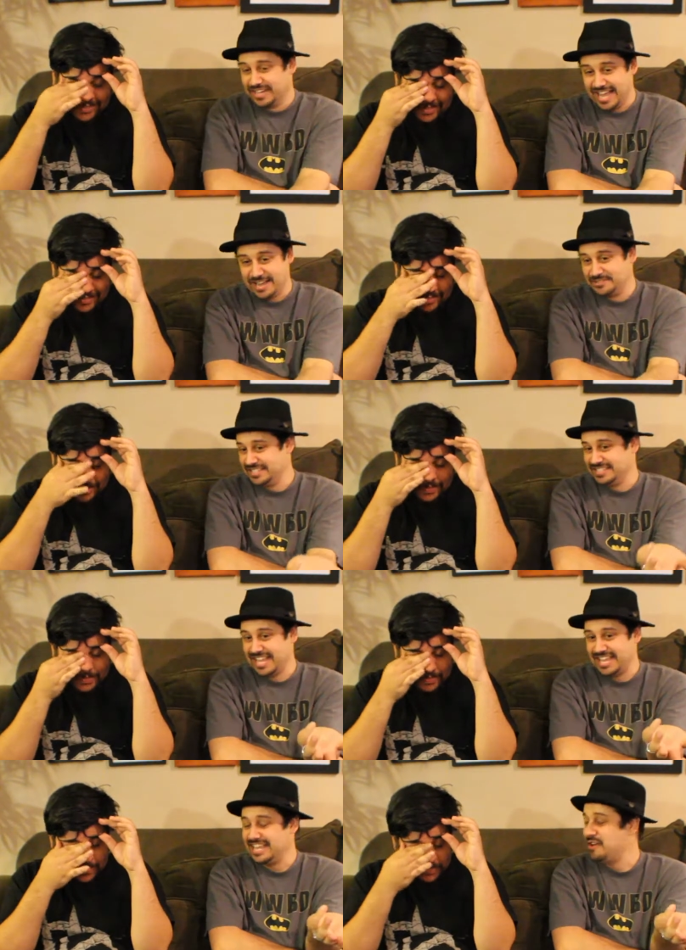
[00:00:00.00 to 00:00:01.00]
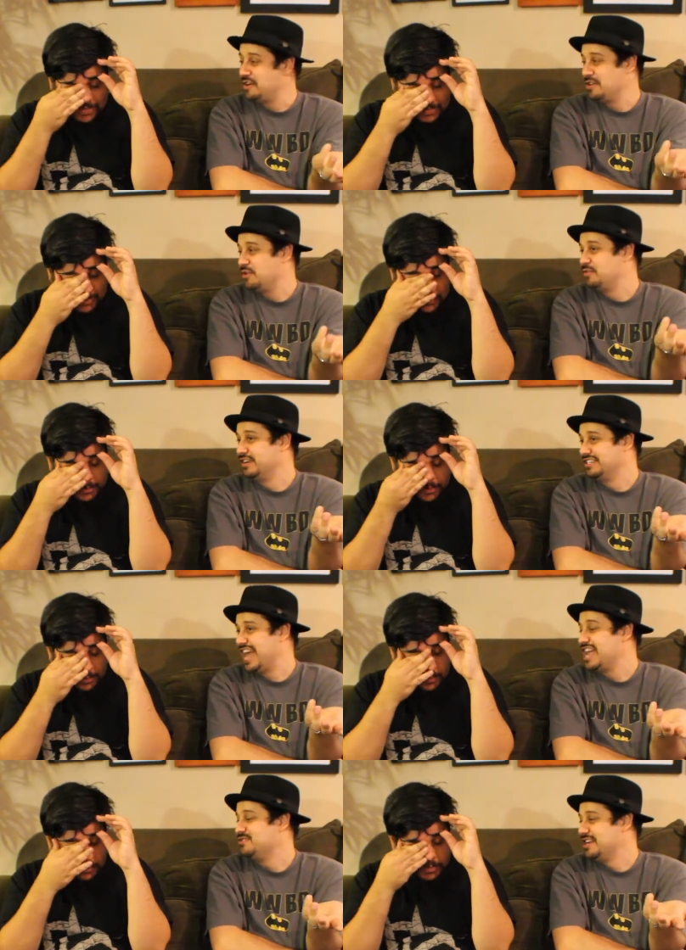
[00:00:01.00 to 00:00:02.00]
Speaker 1: guy was just that's how over
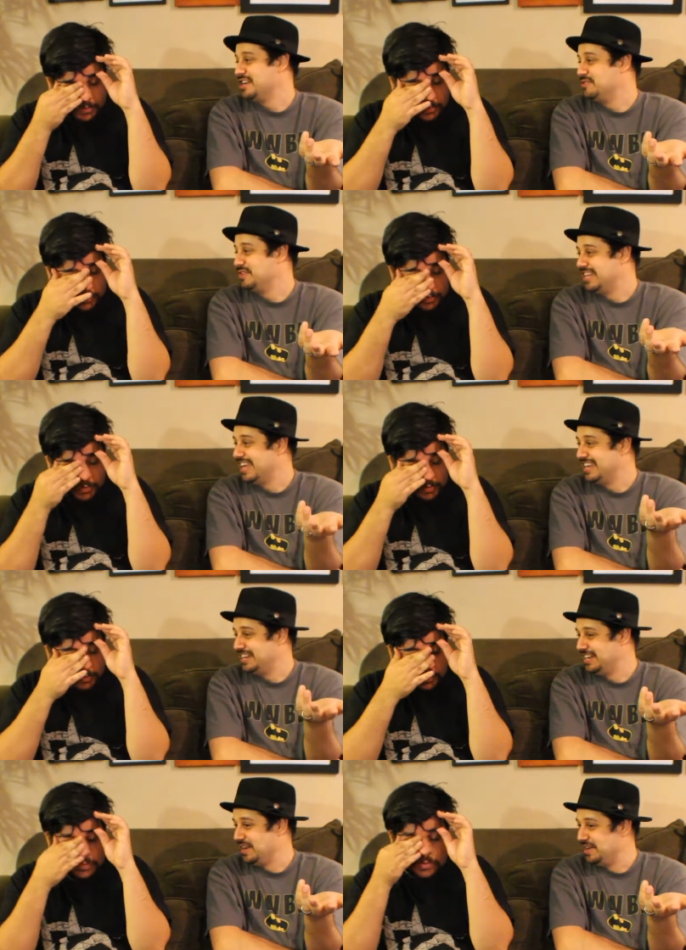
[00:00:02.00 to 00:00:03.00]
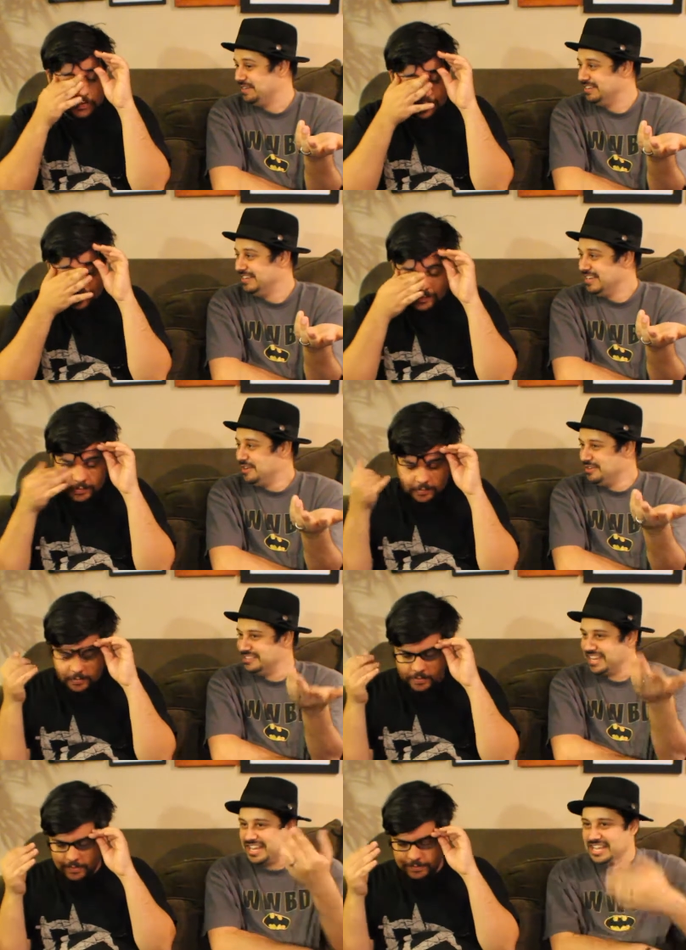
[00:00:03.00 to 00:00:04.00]
exaggerated he would get, you know. He
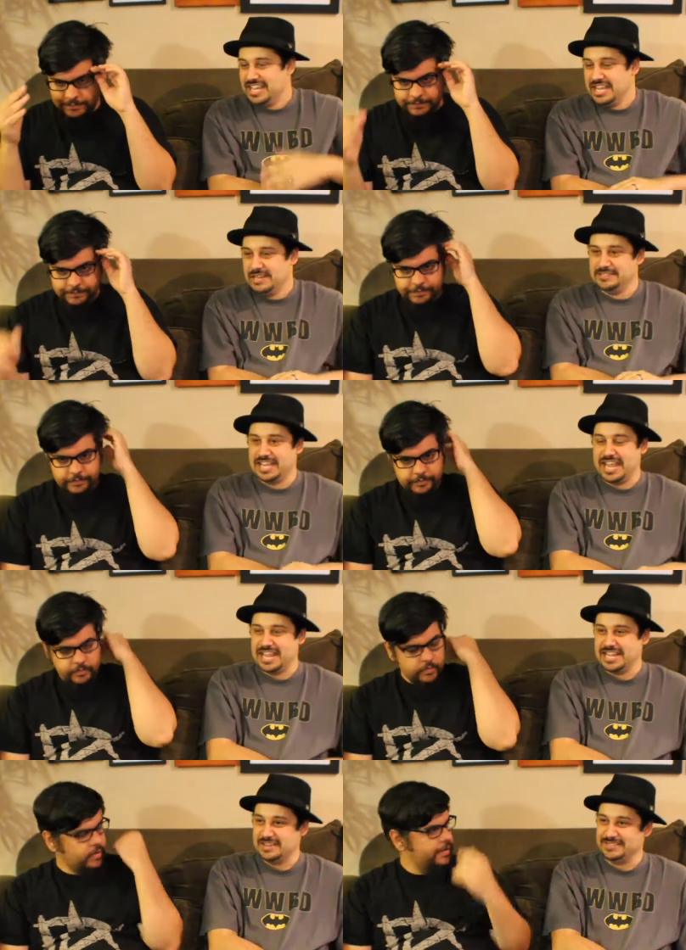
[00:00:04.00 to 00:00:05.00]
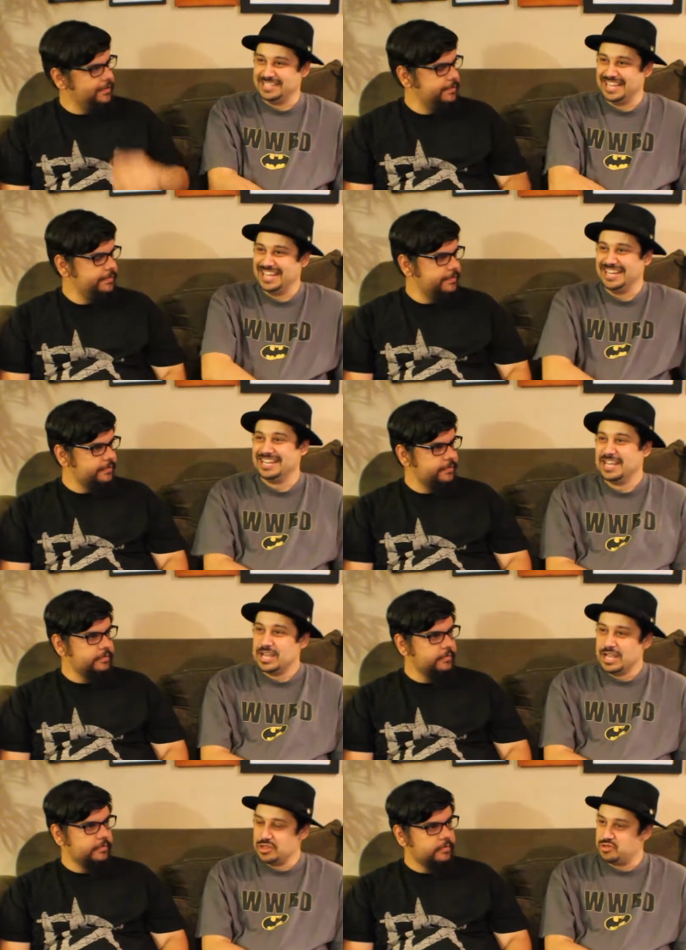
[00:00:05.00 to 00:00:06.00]
was like, it was a, it, was
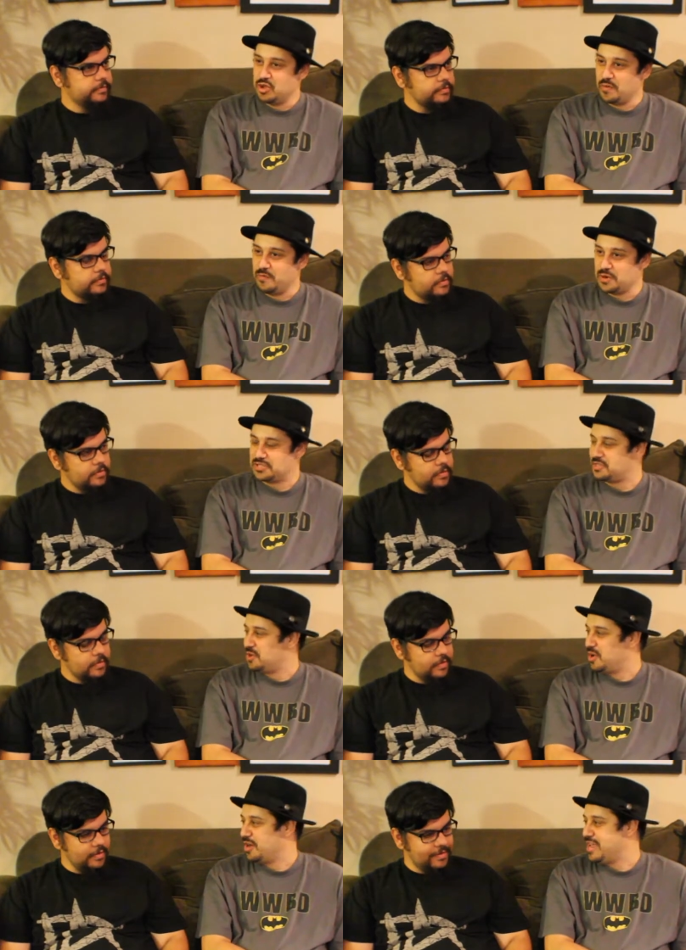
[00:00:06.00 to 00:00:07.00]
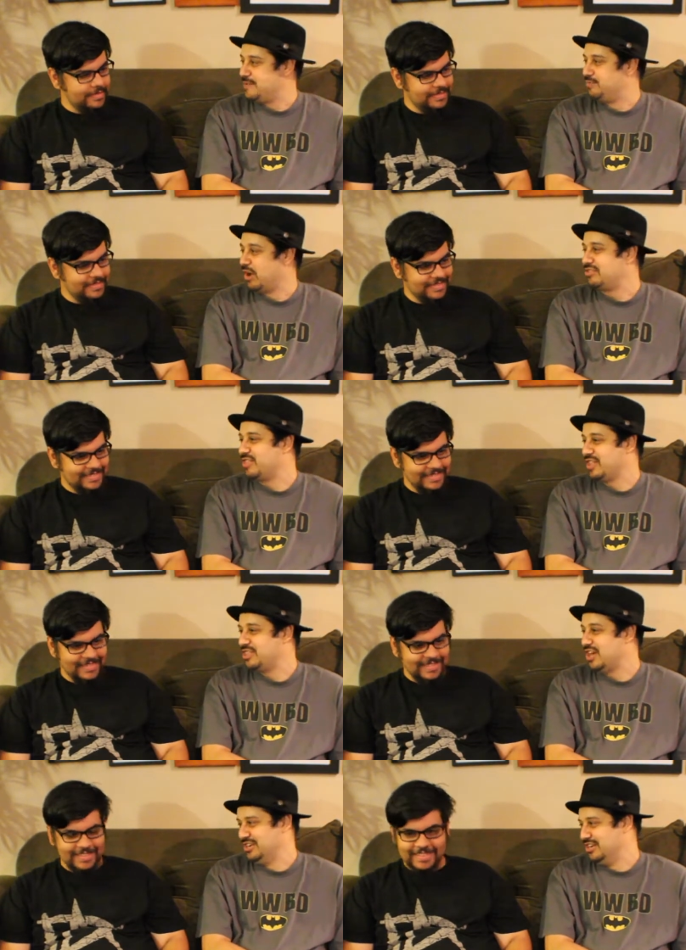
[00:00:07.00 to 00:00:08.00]
a, in the first Thor he brought the
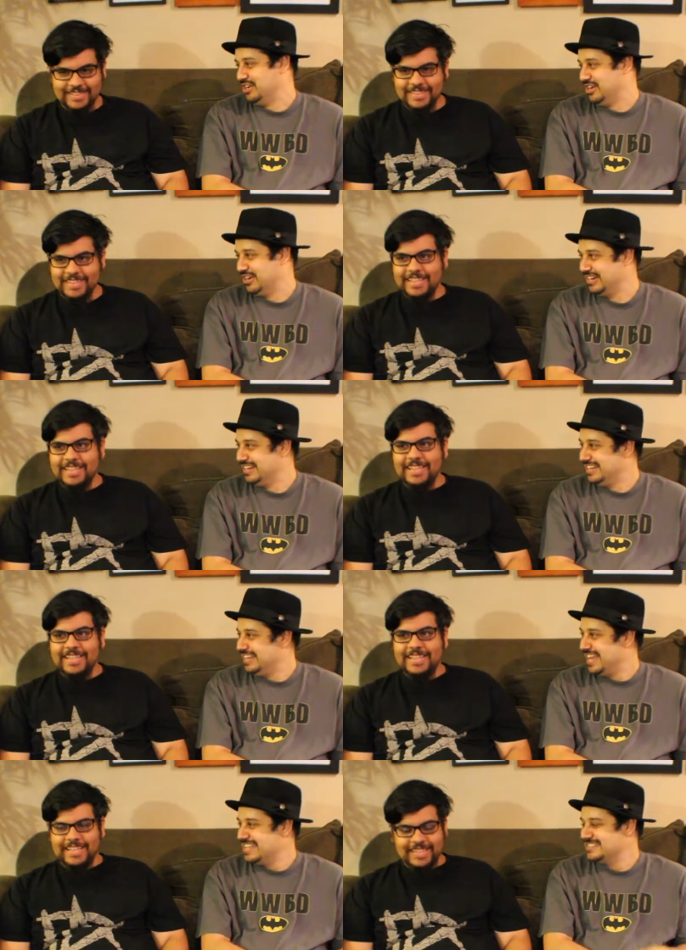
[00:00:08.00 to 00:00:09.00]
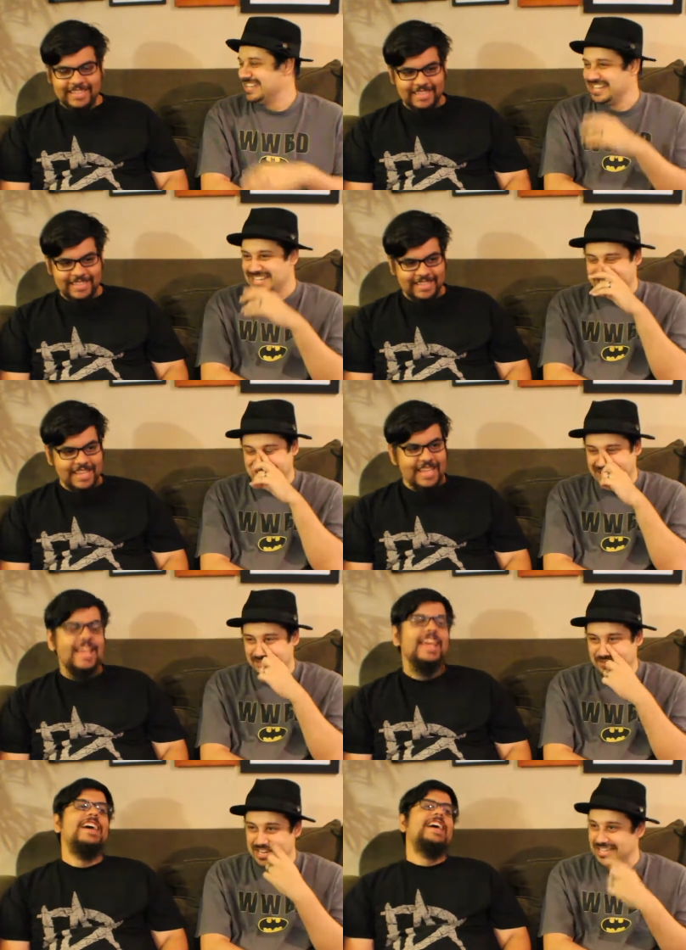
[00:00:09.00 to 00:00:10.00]
thunder, and in the
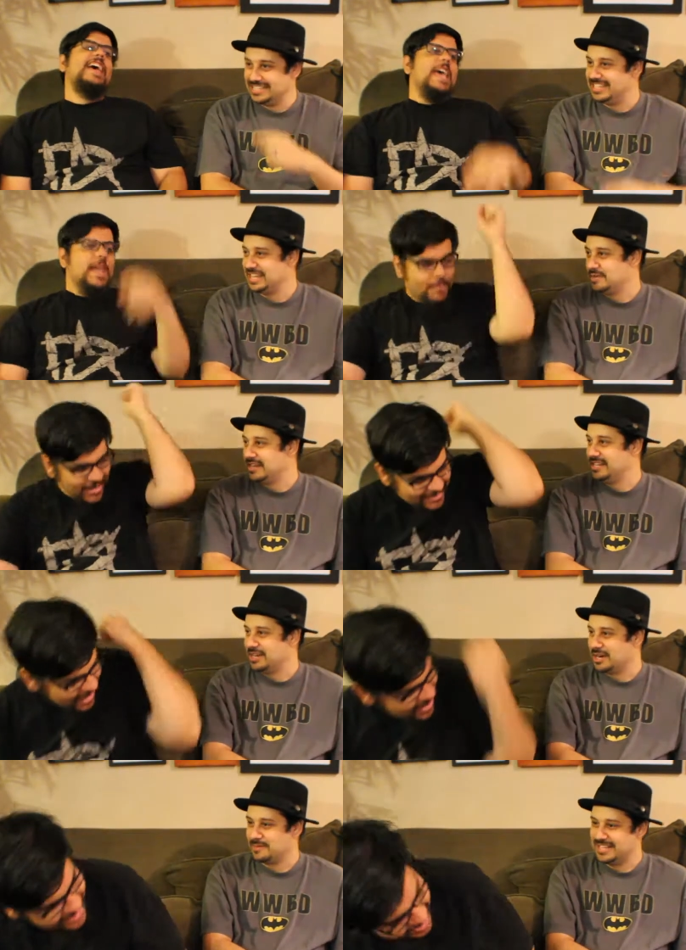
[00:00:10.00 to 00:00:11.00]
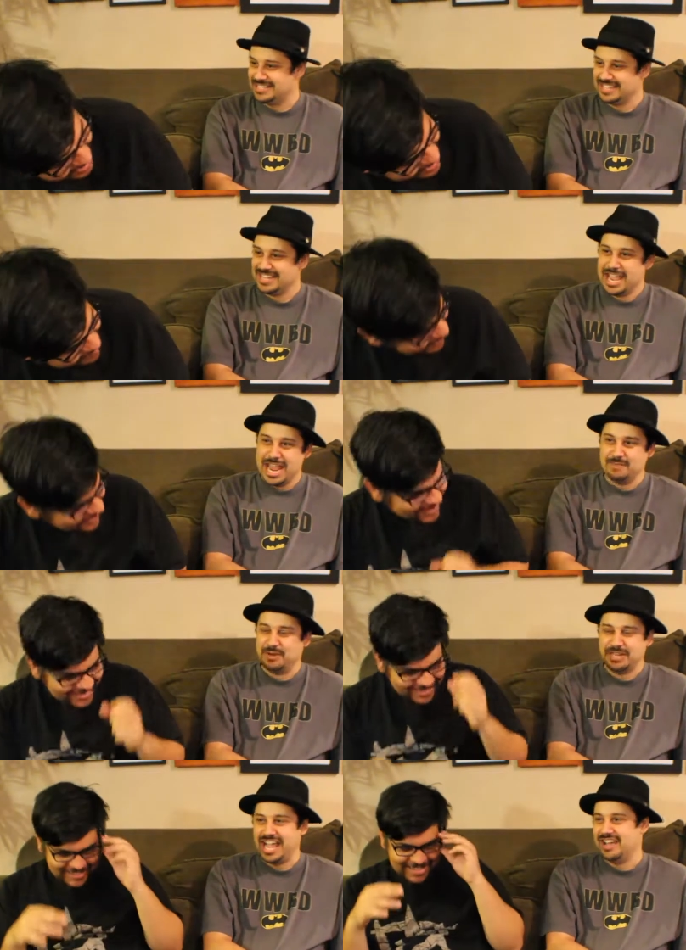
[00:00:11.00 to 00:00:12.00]
second in the second he put down the hammer. He
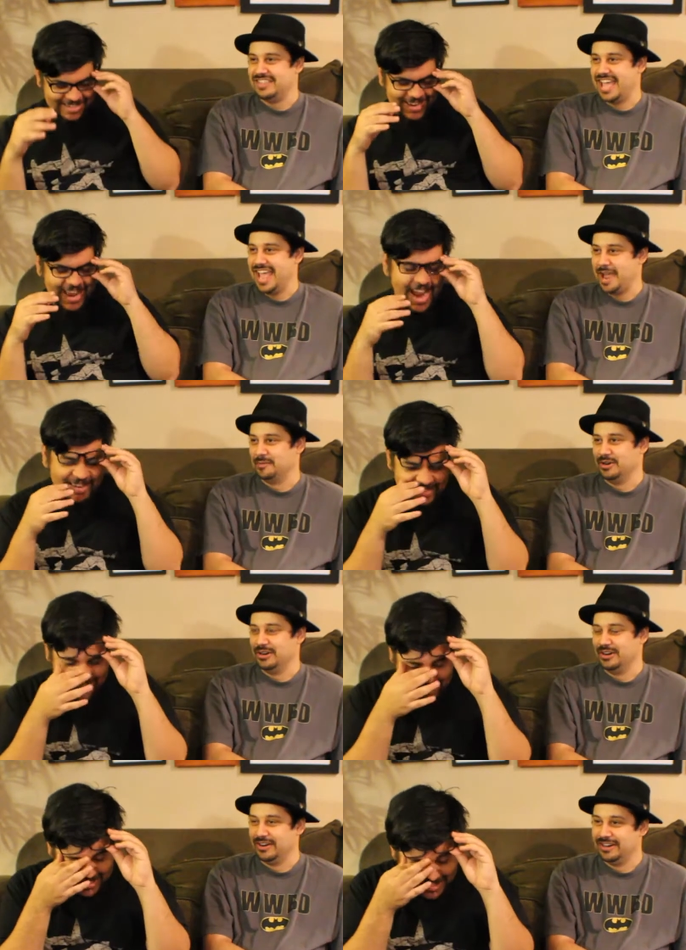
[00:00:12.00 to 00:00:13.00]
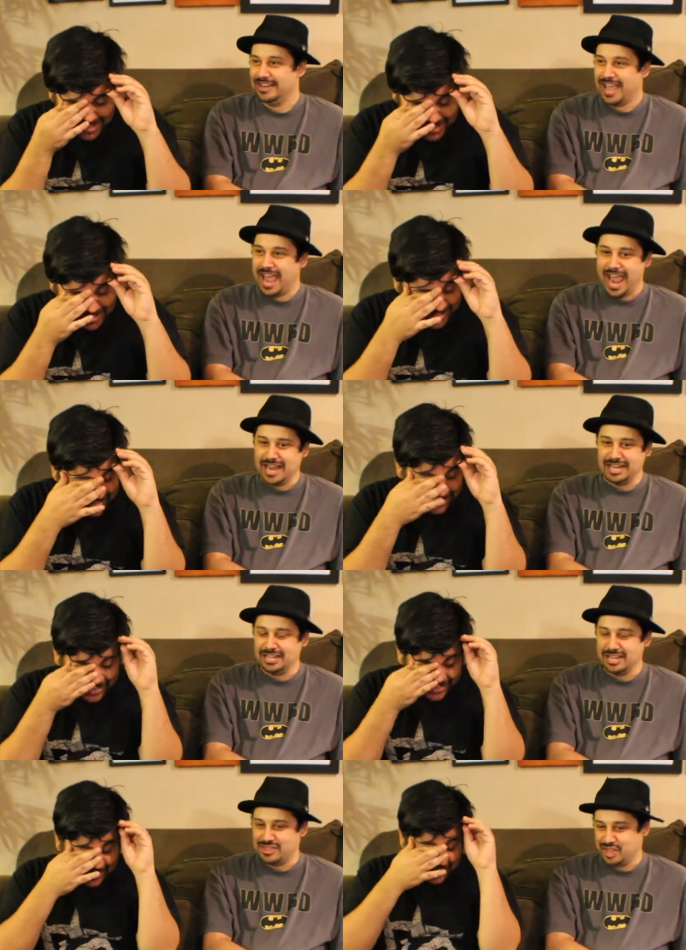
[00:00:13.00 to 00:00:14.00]
put down the hammer, and
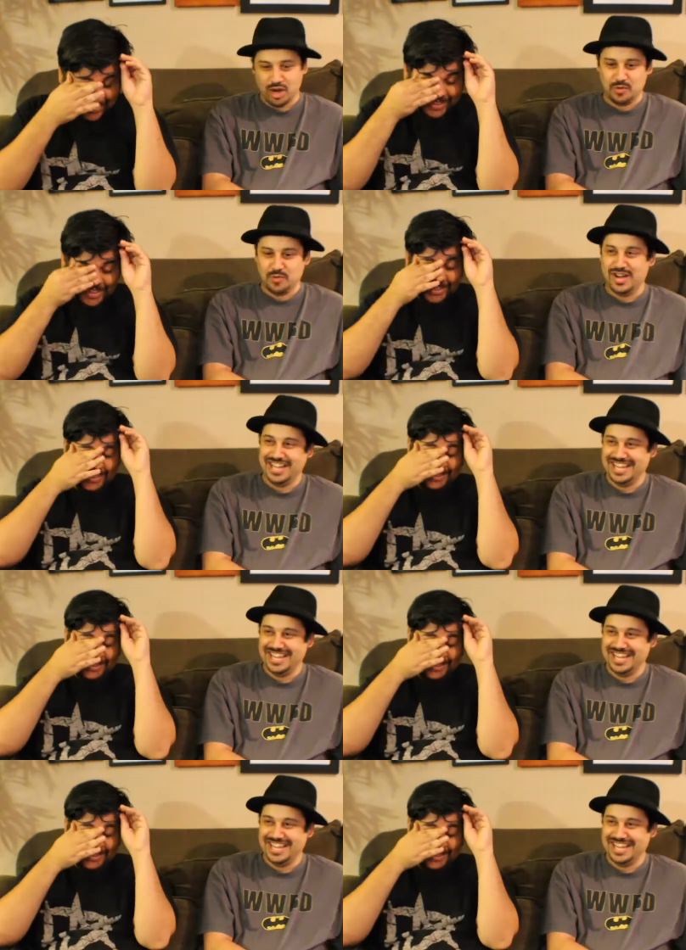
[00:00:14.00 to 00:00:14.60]
in the third one,